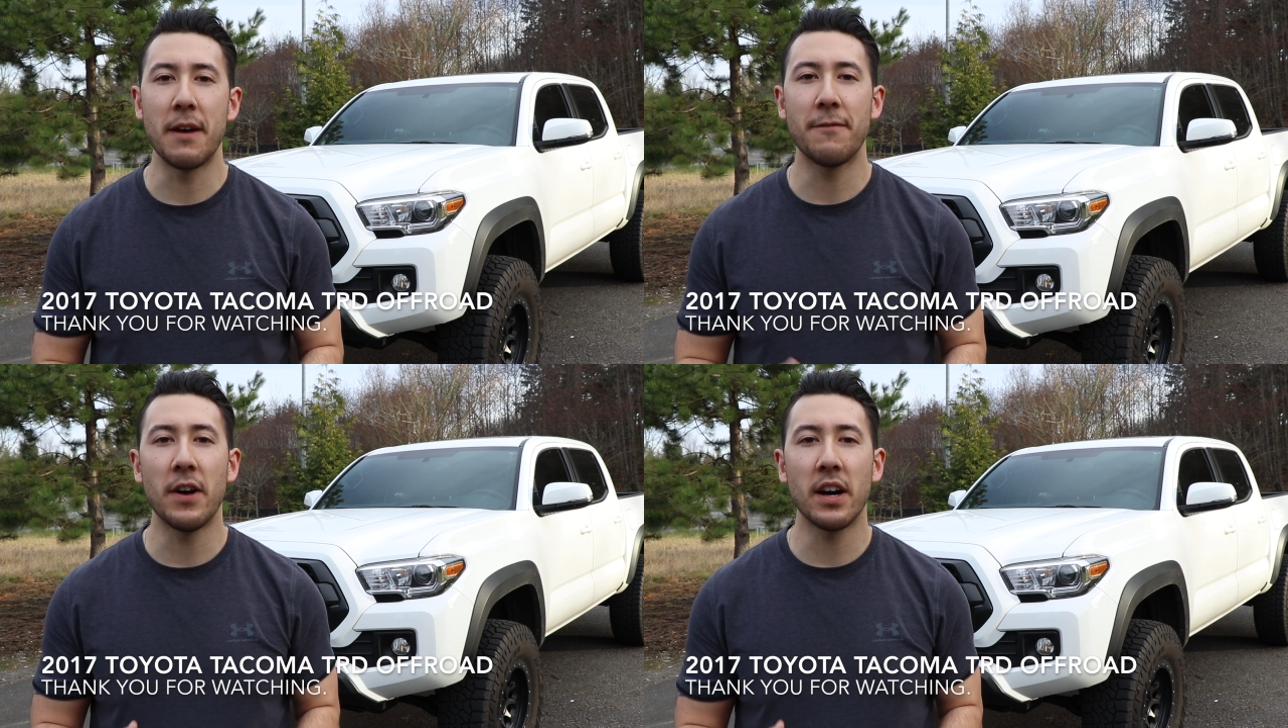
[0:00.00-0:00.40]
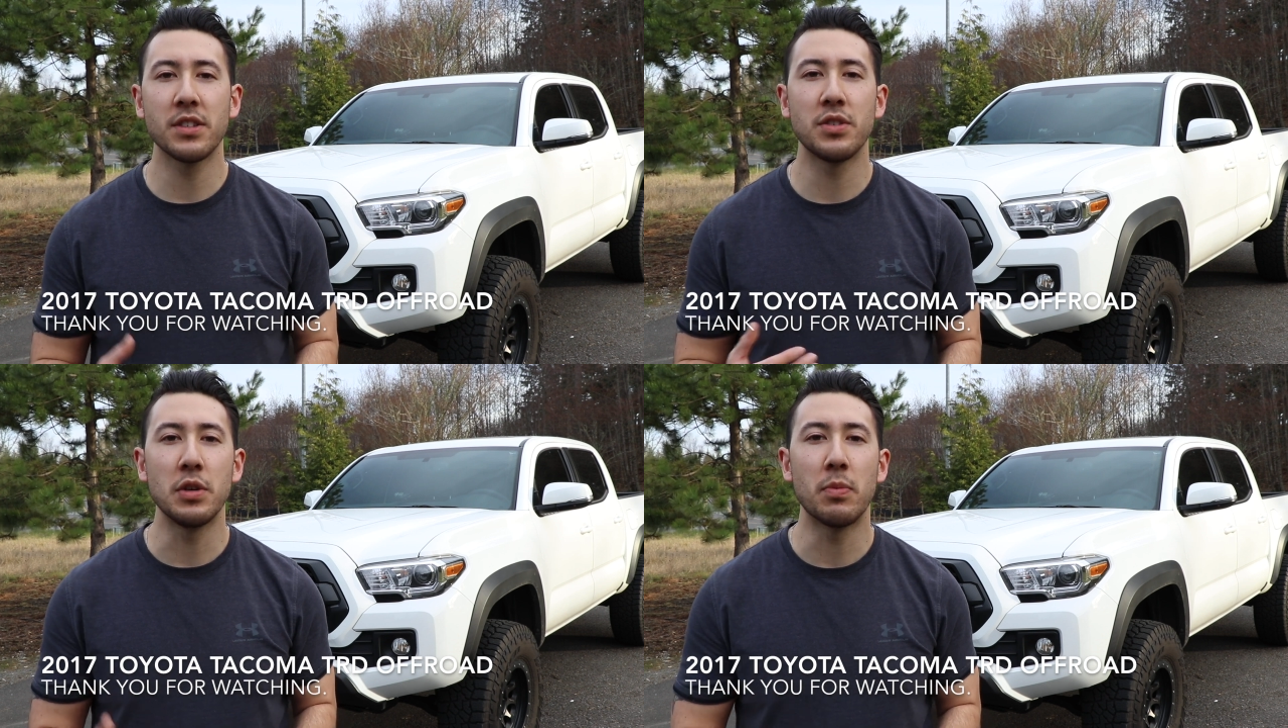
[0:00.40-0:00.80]

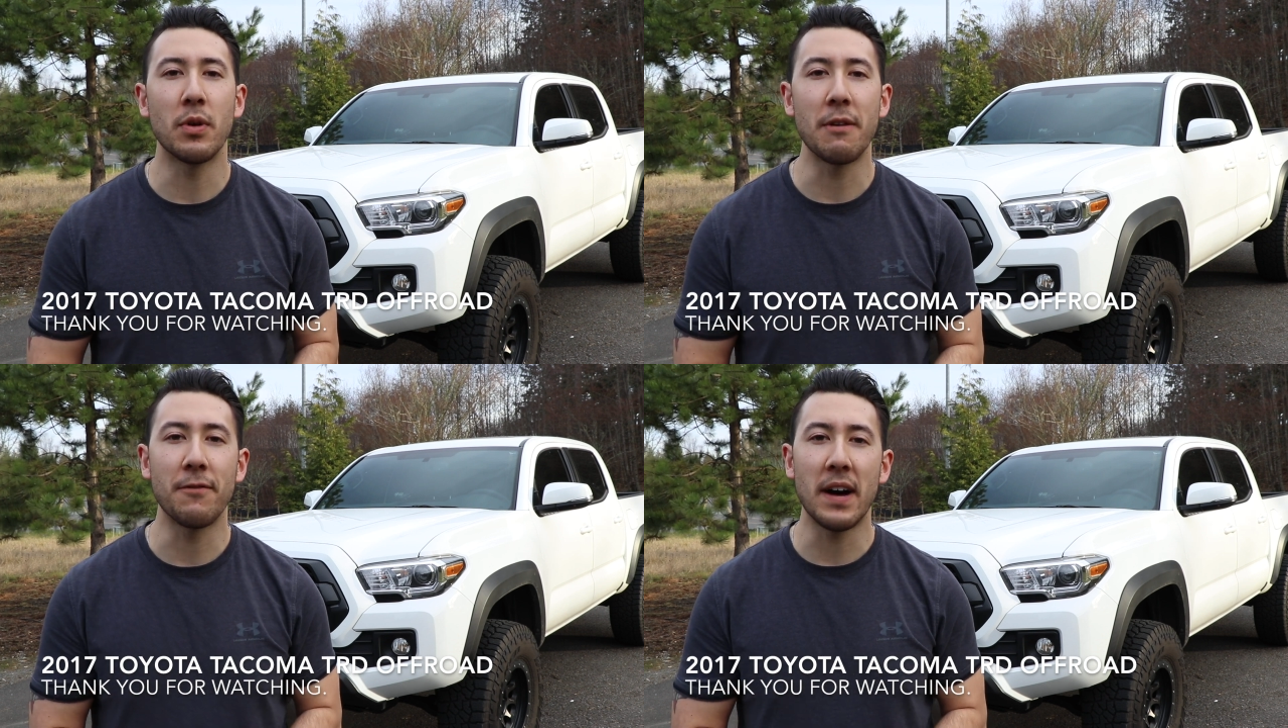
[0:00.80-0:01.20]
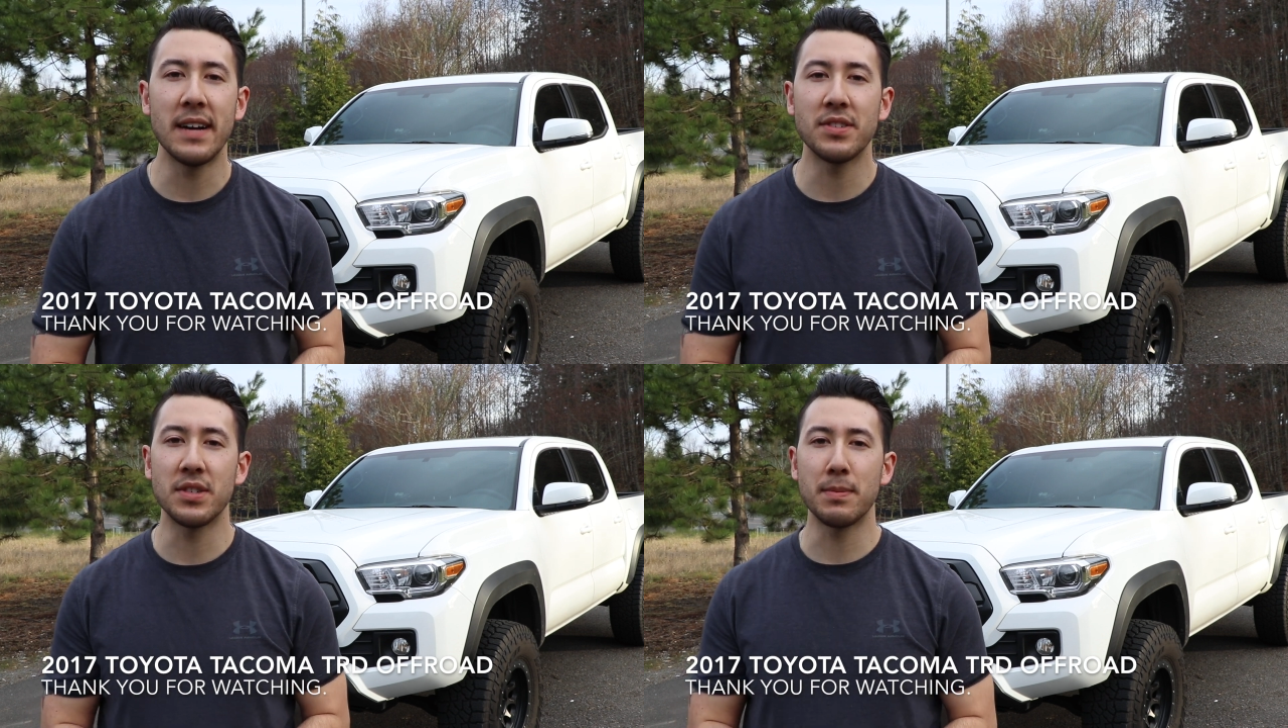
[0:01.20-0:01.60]
Fox 2.5
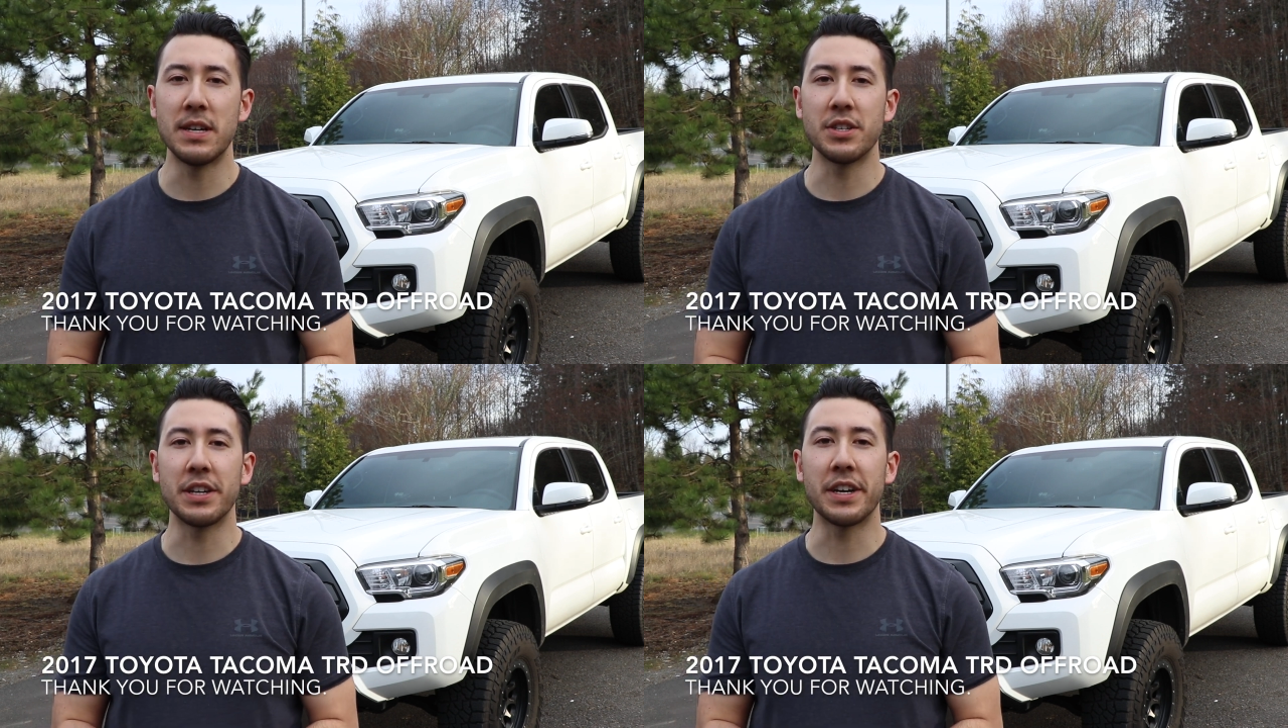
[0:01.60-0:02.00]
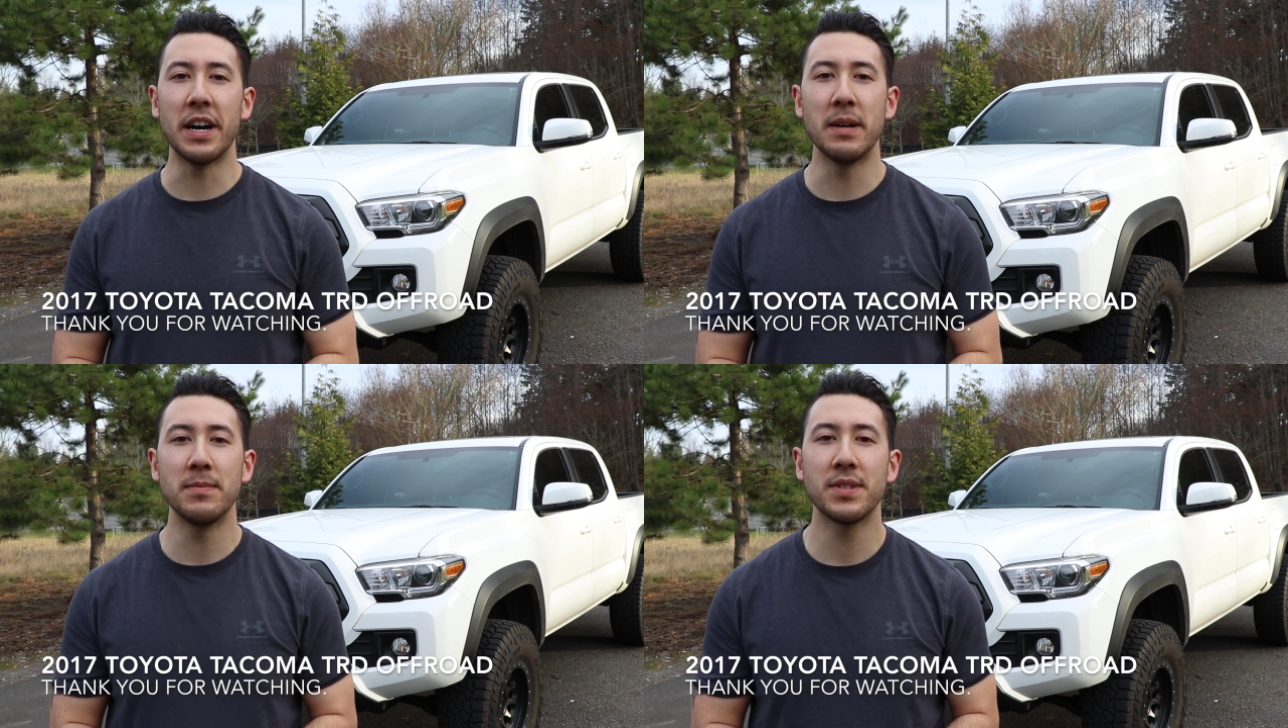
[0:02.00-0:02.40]
suspension
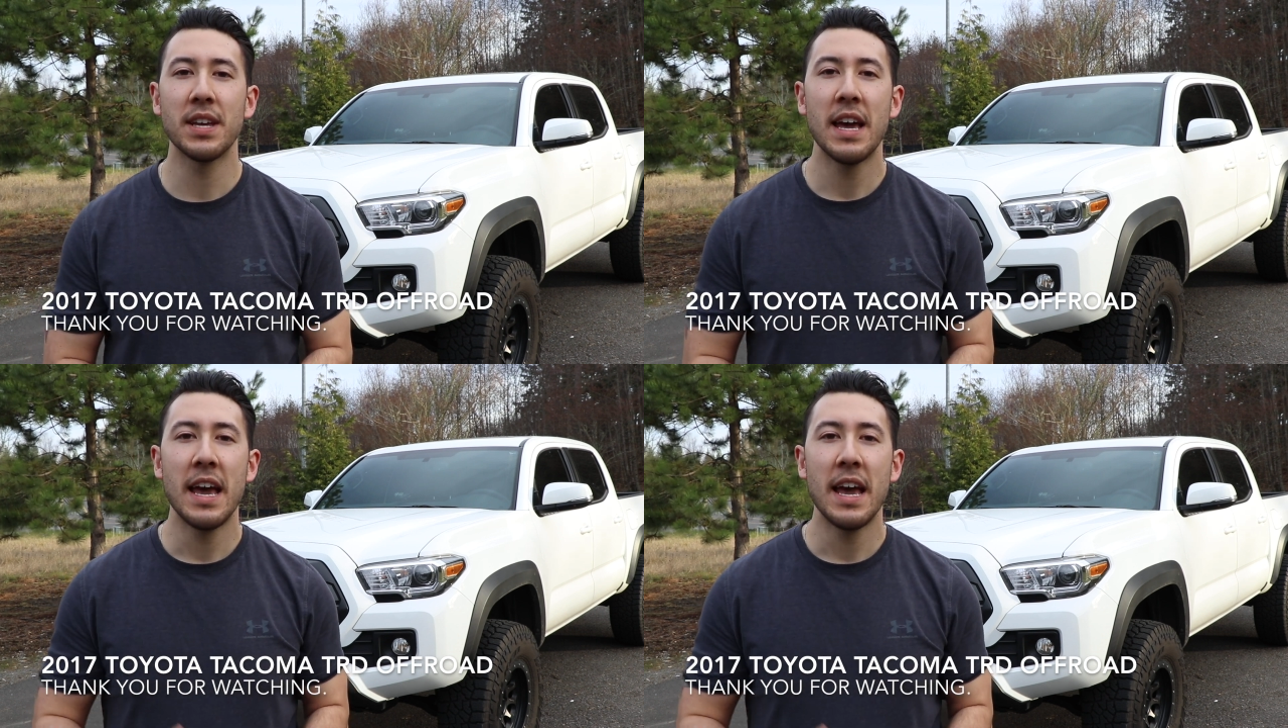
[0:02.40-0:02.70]
comes,